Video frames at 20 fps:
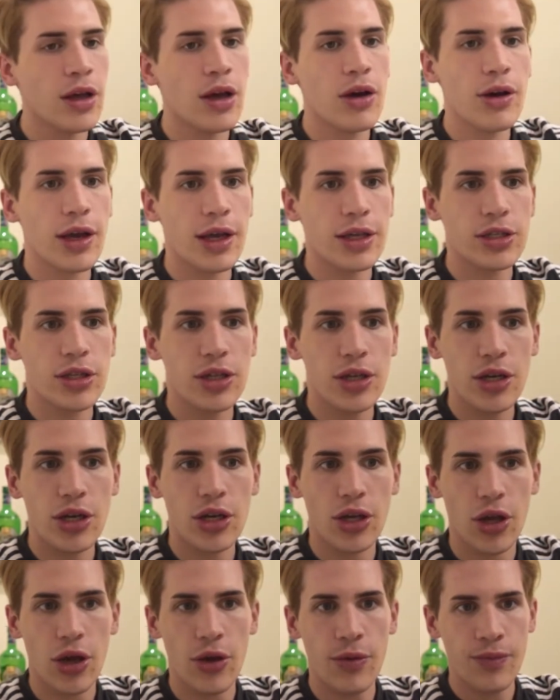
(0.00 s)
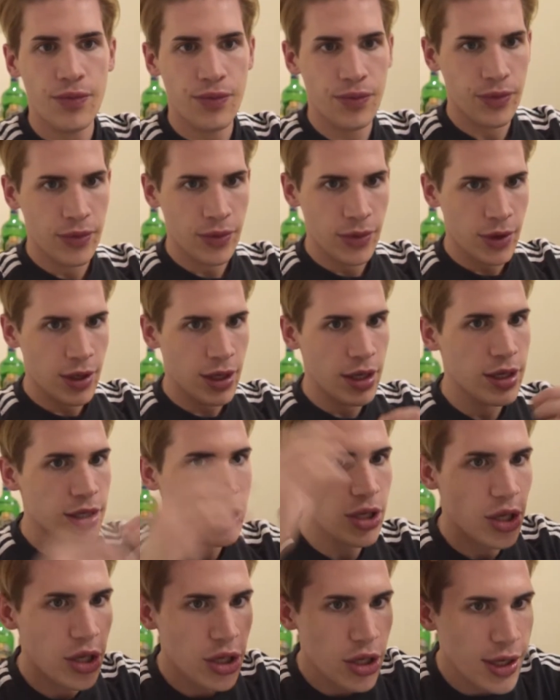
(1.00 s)
Okay, so there you go.
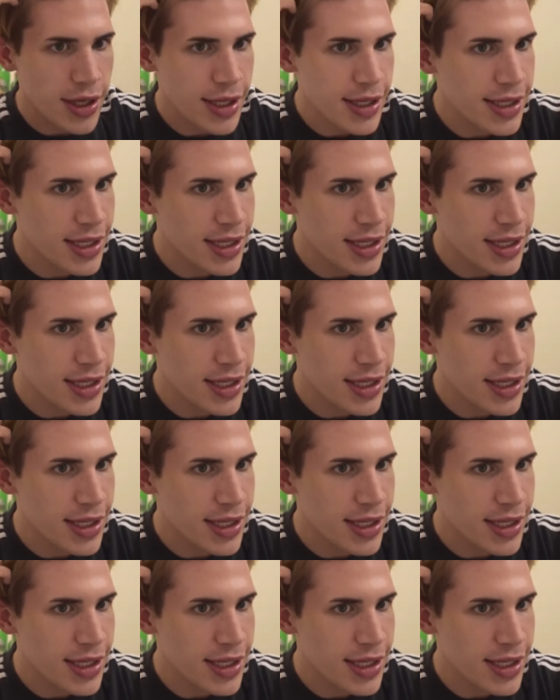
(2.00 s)
So you can